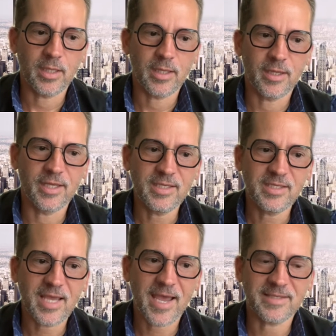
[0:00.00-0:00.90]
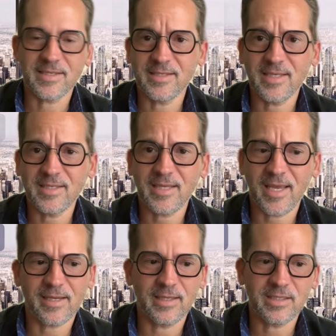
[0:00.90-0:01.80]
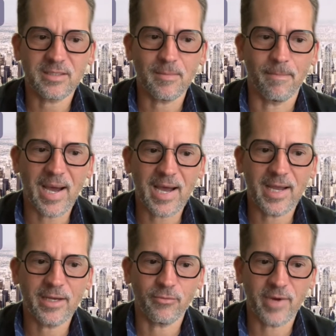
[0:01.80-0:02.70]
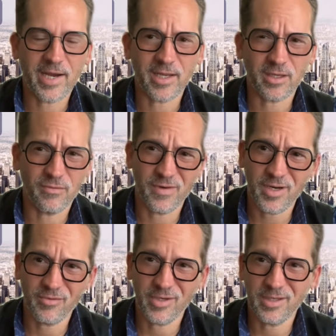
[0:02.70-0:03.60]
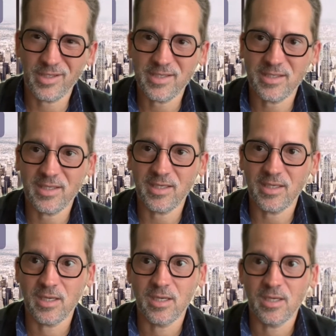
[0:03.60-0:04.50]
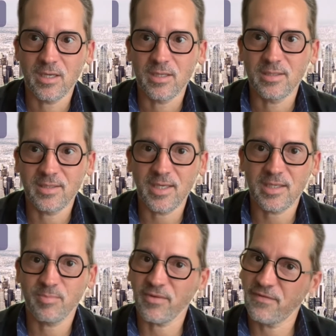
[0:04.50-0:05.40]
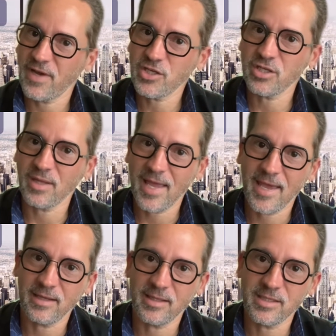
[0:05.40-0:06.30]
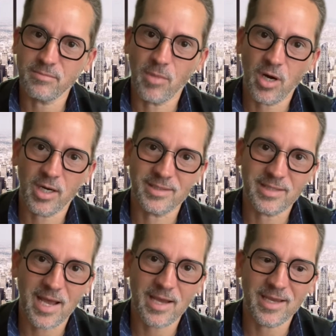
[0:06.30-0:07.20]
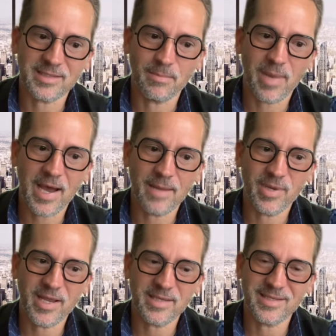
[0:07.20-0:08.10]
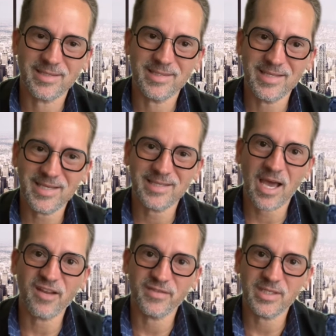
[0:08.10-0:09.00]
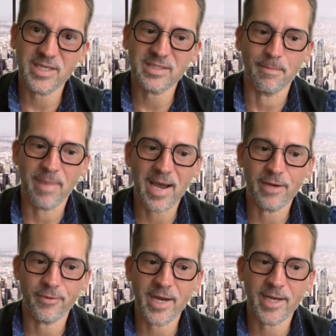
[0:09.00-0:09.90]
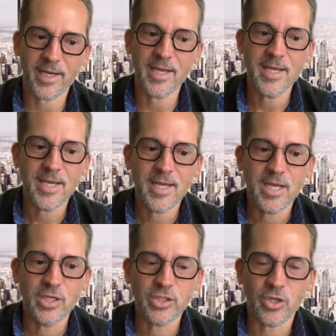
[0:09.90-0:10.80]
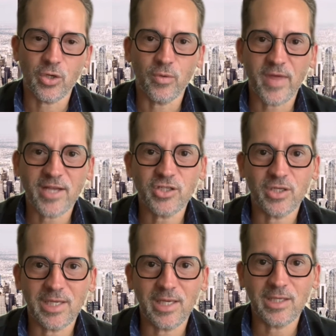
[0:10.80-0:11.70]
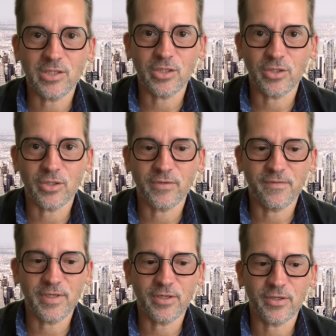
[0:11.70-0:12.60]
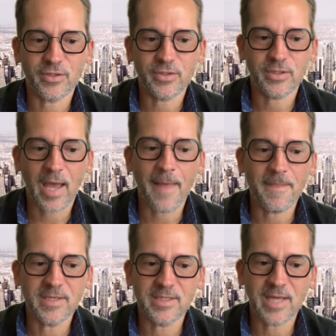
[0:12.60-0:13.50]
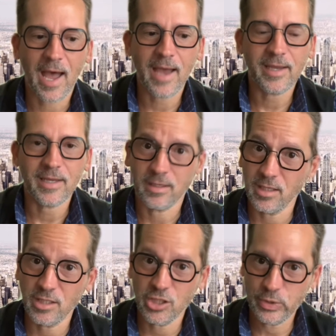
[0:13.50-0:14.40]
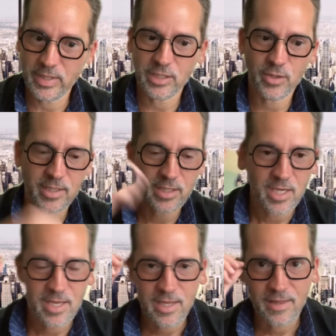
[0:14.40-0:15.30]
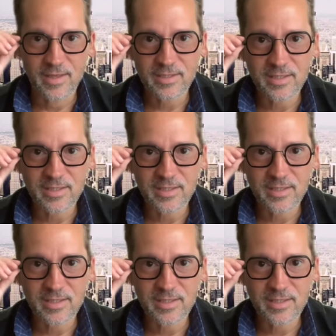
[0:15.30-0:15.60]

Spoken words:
this has a 6-analyst buy rating. You very rarely see 6 professional analysts mark a stock as a buy, but it has a 6 out of 6 buy rating. So that should ease your fears on this stock and get you into it. This